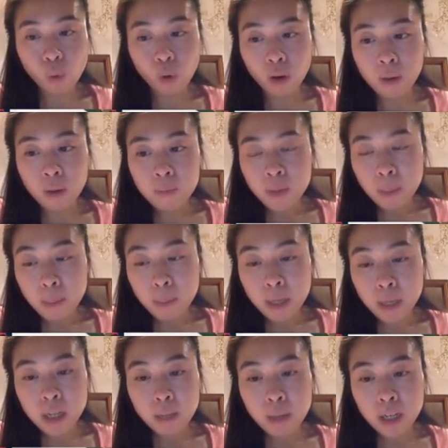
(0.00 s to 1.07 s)
for
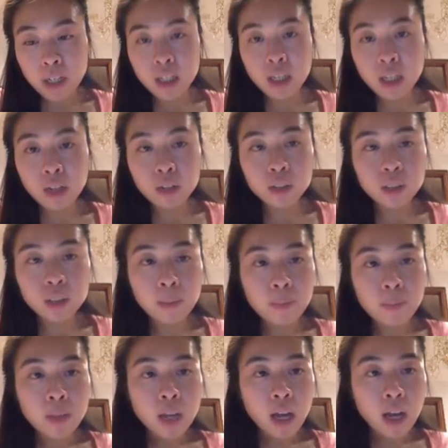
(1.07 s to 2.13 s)
many, many years.